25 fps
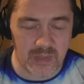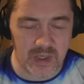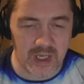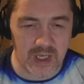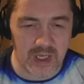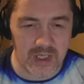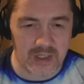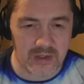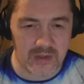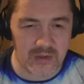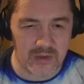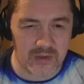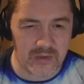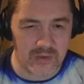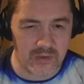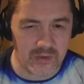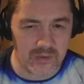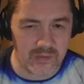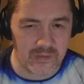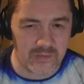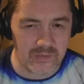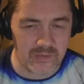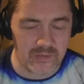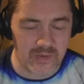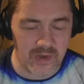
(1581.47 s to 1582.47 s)
I do
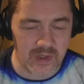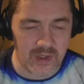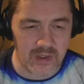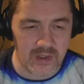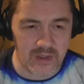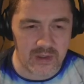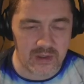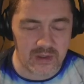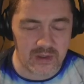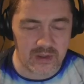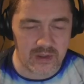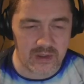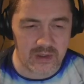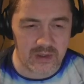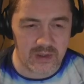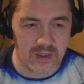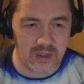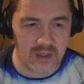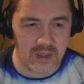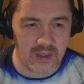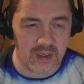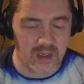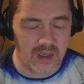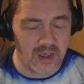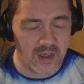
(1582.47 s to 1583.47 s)
think,
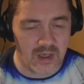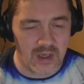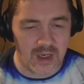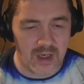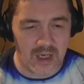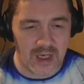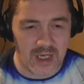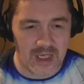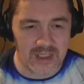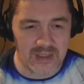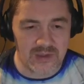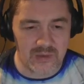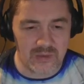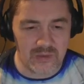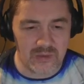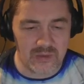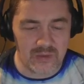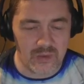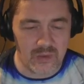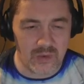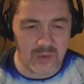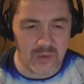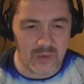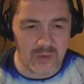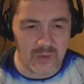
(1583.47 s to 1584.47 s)
I don't
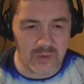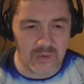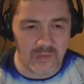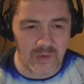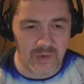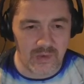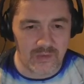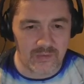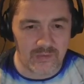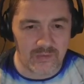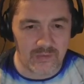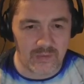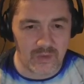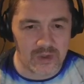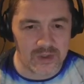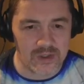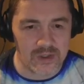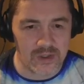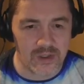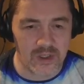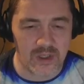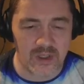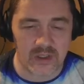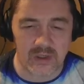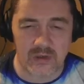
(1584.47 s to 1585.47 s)
know if a force
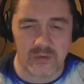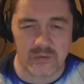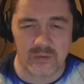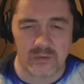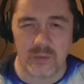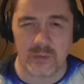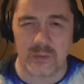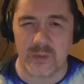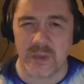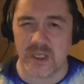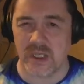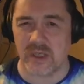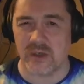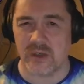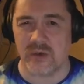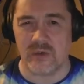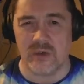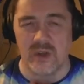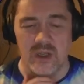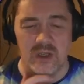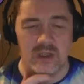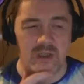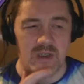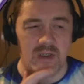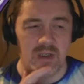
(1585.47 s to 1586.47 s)
on the ground would be a good
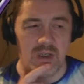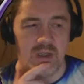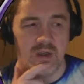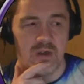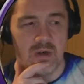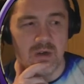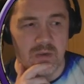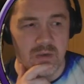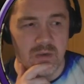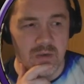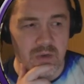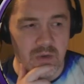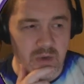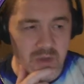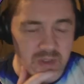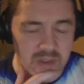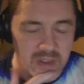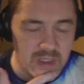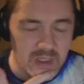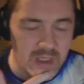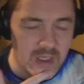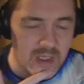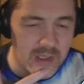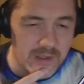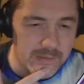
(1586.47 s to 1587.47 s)
idea or not
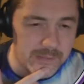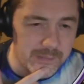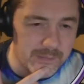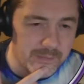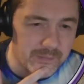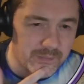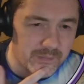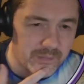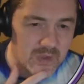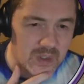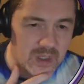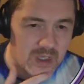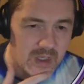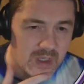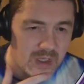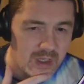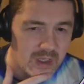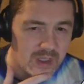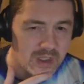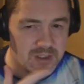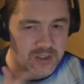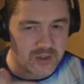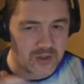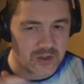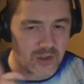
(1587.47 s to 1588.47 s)
in that.
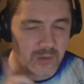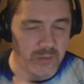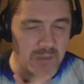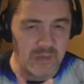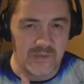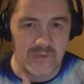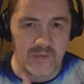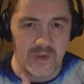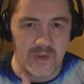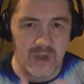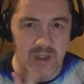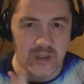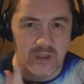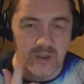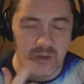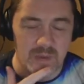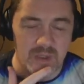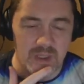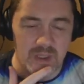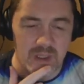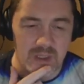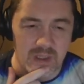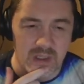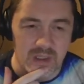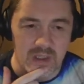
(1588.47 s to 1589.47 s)
It's going to be flying up
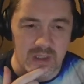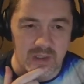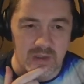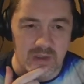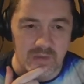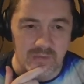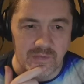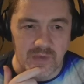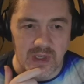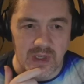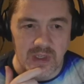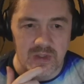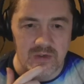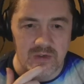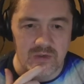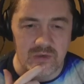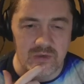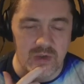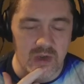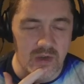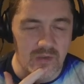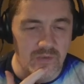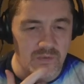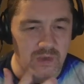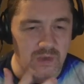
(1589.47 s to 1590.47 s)
in the air
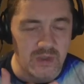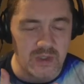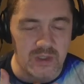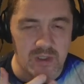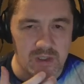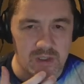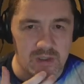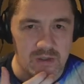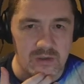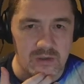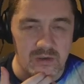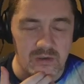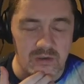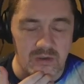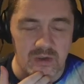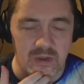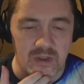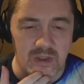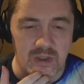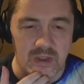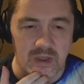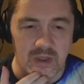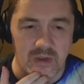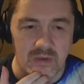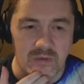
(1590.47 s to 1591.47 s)
eventually, and when you're screwed on
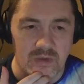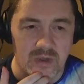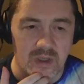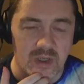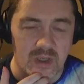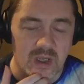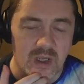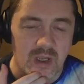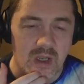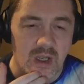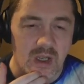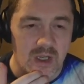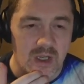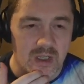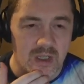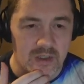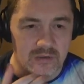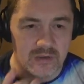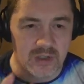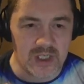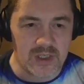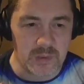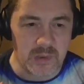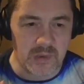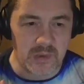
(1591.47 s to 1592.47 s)
the ground, at
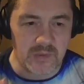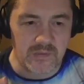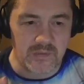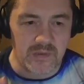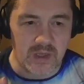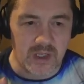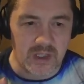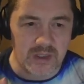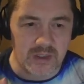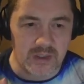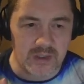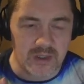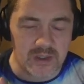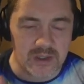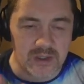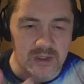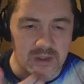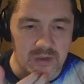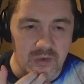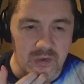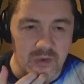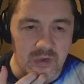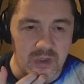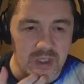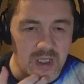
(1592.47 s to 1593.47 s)
least with flyers,
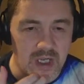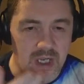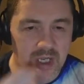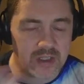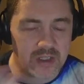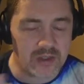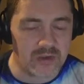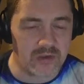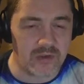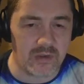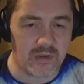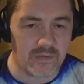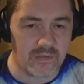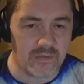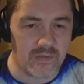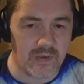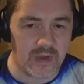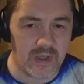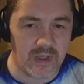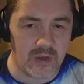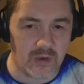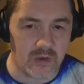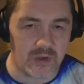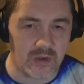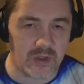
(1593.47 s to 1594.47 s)
you can actually
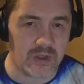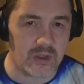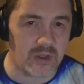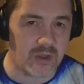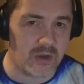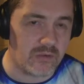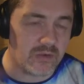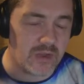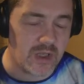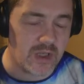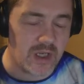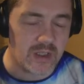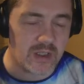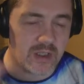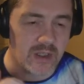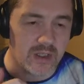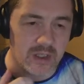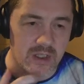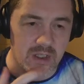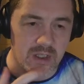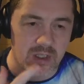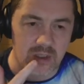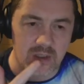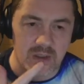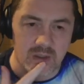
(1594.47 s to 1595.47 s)
fight on the ground and in
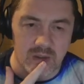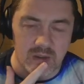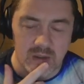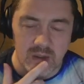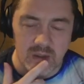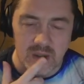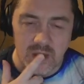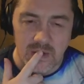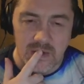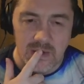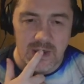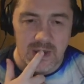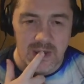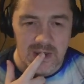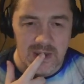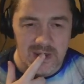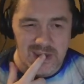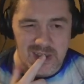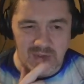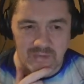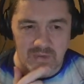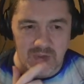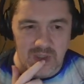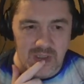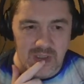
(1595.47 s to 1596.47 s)
the air.
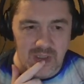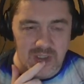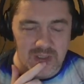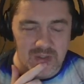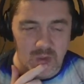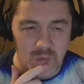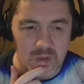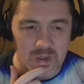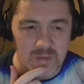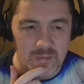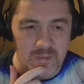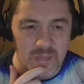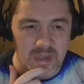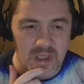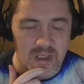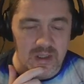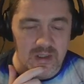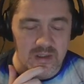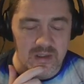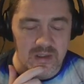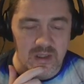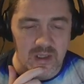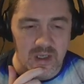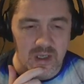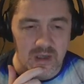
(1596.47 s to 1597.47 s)
So I think it's always better
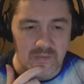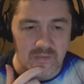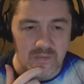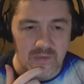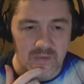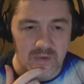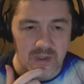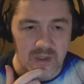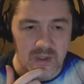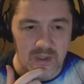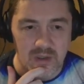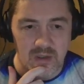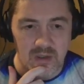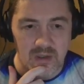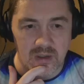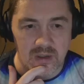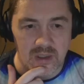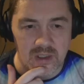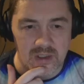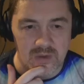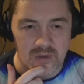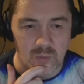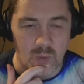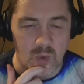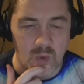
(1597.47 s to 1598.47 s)
to have the
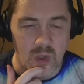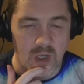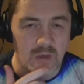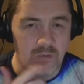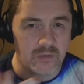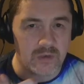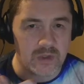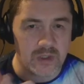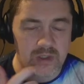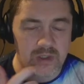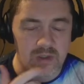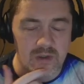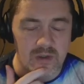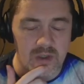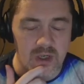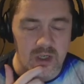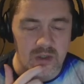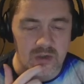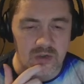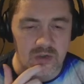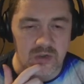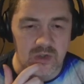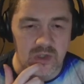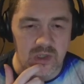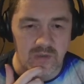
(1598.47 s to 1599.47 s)
Crystal Wyverns or
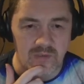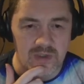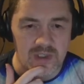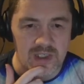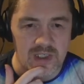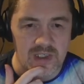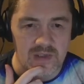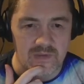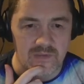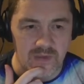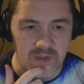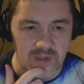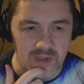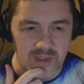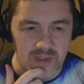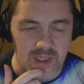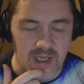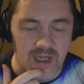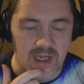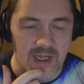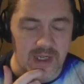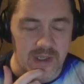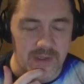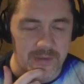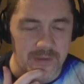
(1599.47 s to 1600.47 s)
Argentivises for
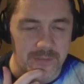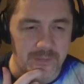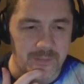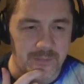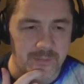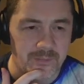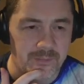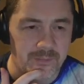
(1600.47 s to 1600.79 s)
that.